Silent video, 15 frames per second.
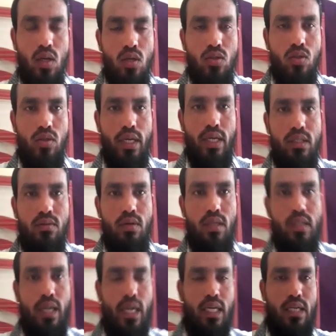So that is why
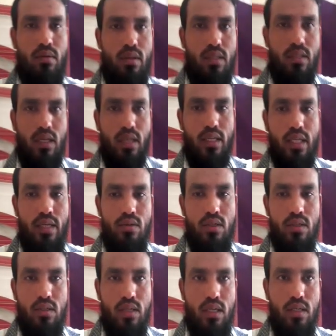the activities are
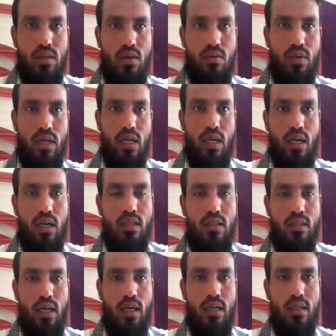given, then we can
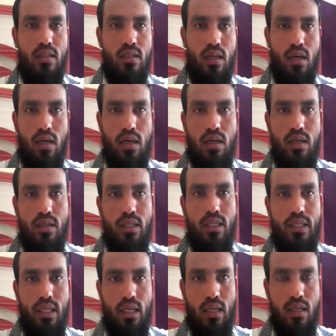understand in
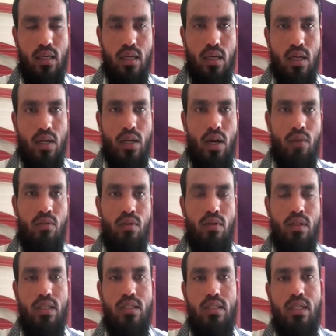detail. Now we
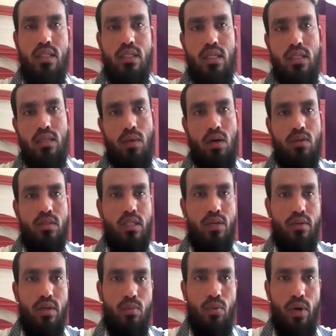will just discuss about
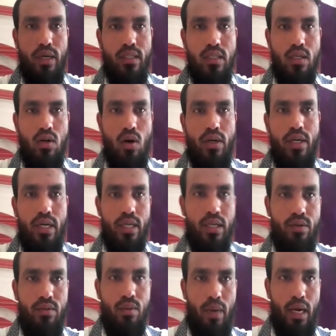several points. The quantity
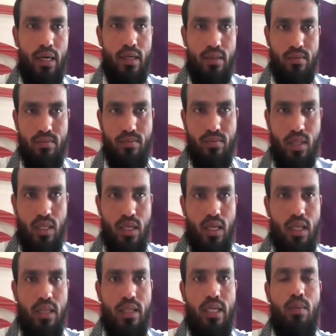of the matter
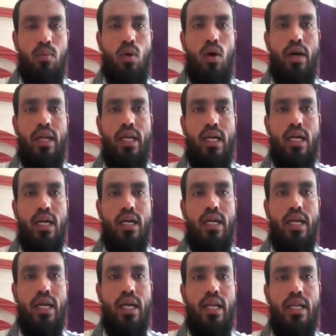that a body
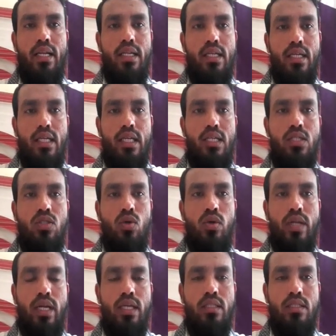contain is
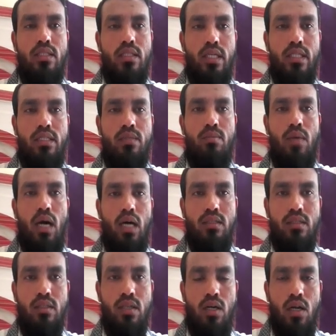known as its
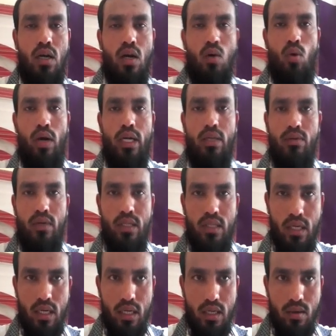mass. Whatever
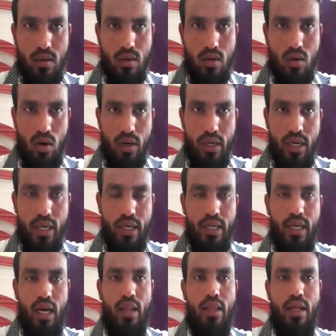the
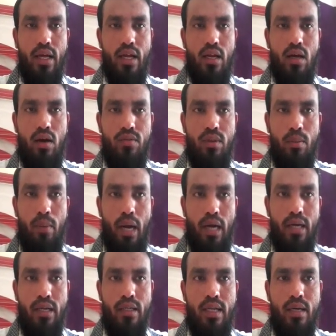quantity are there of the
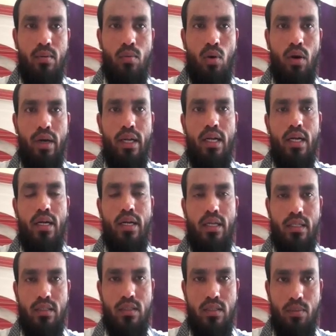matter that body
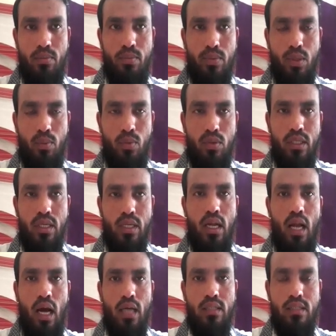contains, suppose in
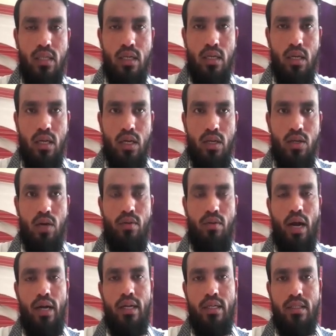glass you have
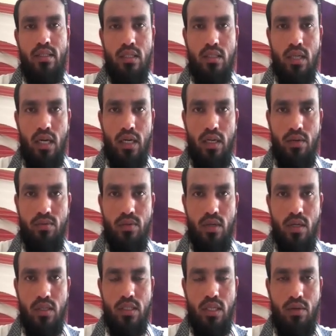added such kind
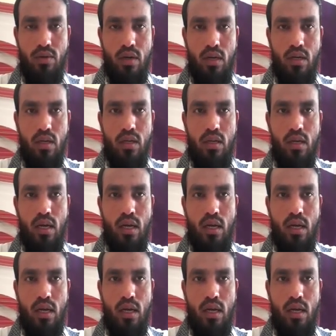of several